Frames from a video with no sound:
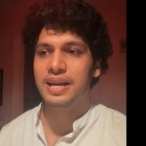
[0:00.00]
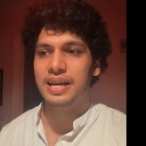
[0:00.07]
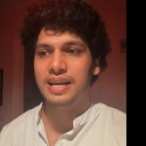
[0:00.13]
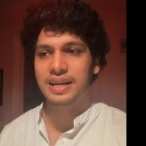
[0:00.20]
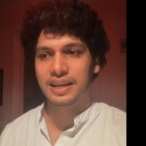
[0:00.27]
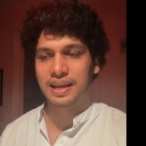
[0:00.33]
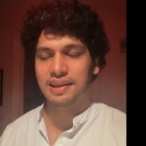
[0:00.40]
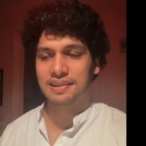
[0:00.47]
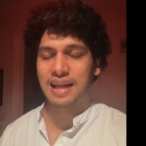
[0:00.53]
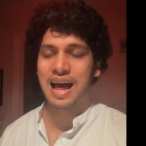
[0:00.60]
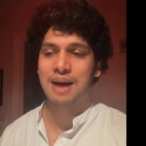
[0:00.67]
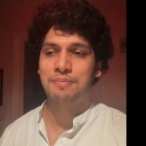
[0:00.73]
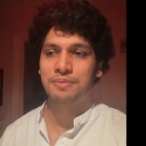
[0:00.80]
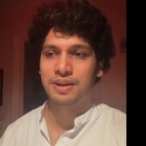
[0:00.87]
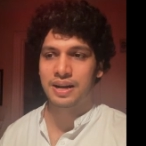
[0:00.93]
In case I
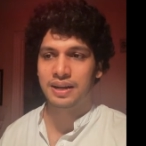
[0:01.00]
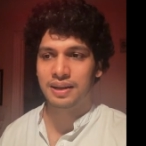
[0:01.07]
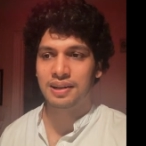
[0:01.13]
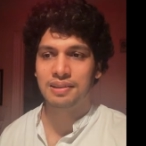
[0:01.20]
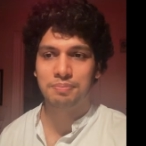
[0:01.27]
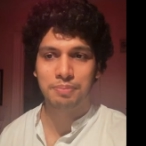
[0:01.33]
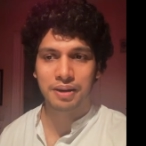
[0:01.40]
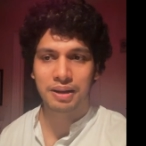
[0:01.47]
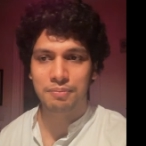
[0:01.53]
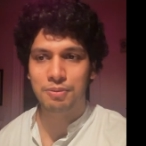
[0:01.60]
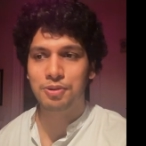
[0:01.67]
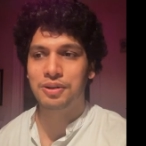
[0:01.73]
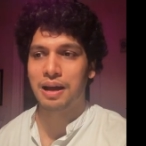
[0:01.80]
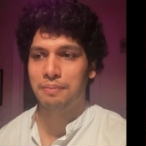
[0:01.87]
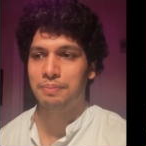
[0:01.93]
am running a Spring
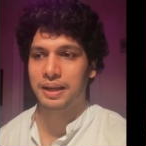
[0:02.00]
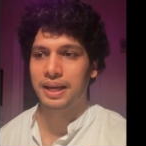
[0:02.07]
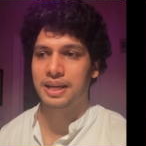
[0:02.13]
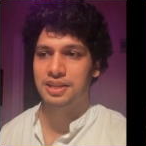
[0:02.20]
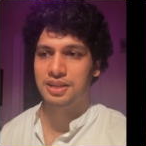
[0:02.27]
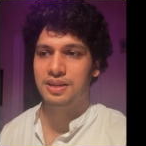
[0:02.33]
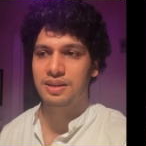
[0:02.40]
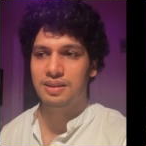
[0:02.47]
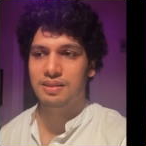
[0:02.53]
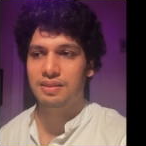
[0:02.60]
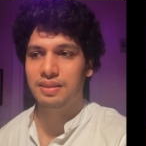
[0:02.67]
Boot application,